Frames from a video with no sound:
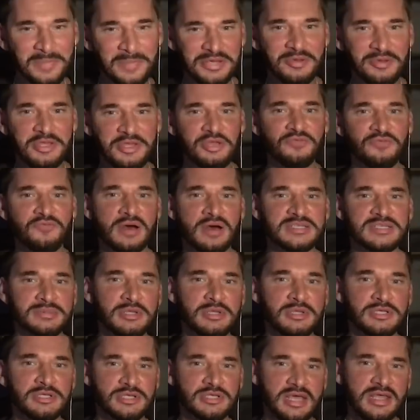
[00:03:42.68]
But you, you find
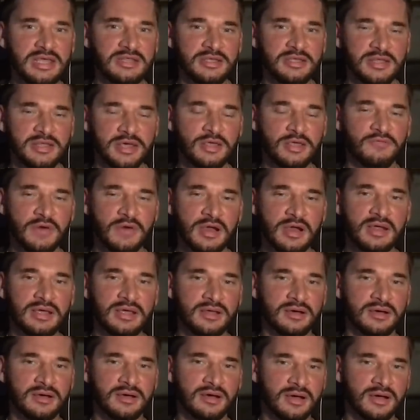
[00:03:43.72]
something to eat, like you
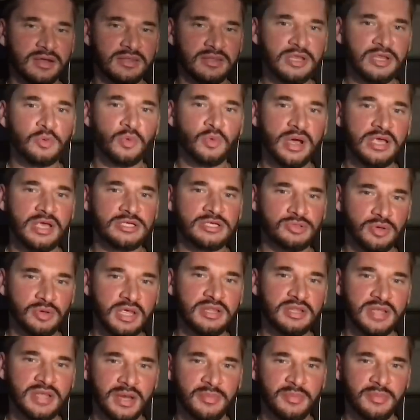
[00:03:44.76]
find uh, clean ways to
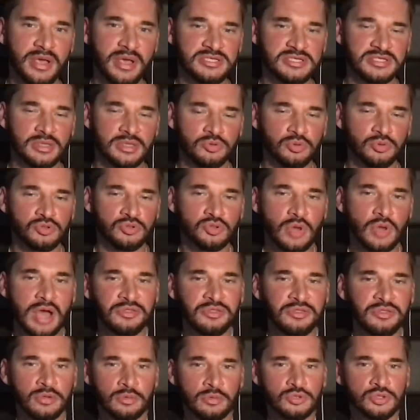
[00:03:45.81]
right. eat there, basically, which was
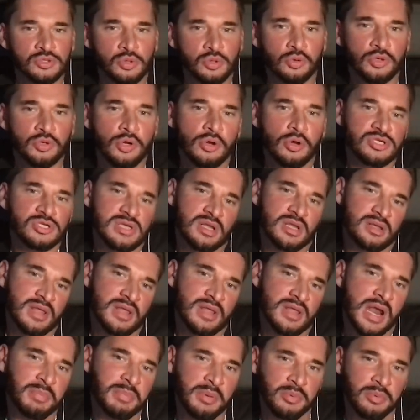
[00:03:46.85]
I thought it was cool, you know, because a
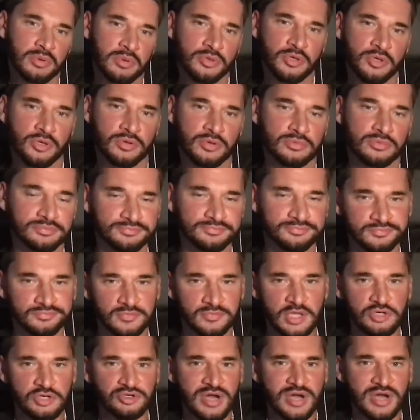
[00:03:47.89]
lot of people, you know,
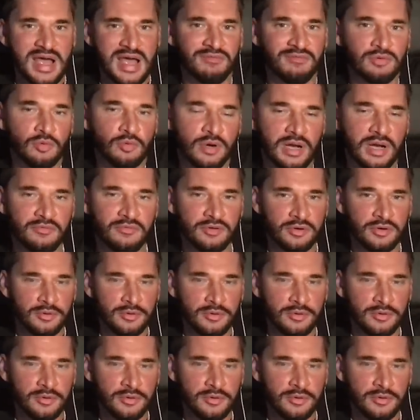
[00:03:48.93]
they travel. Right. Whatever, like so, you know?